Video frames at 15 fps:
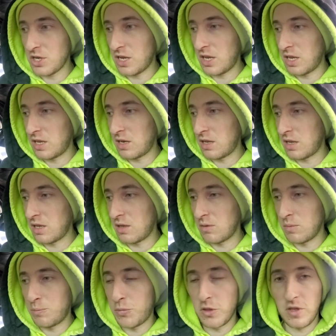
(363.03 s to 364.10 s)

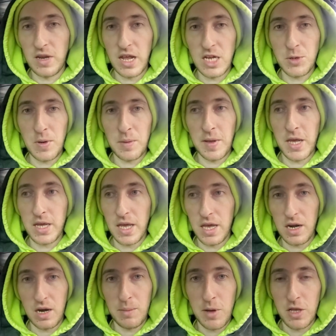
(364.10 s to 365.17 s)
and put the dash pad back
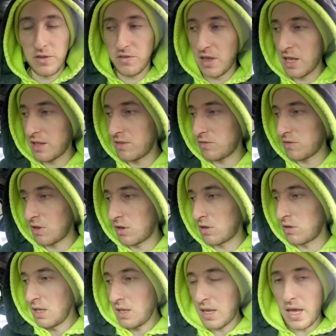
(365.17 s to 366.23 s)
on, and I'm all set.
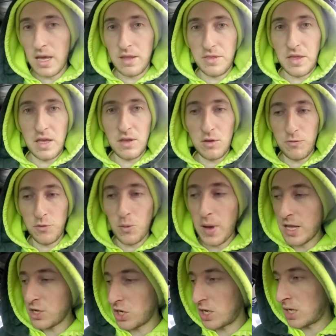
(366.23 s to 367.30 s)
So yeah, thank you for
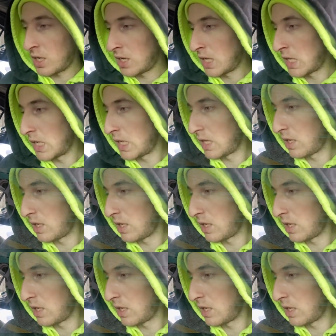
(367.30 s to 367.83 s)
watching.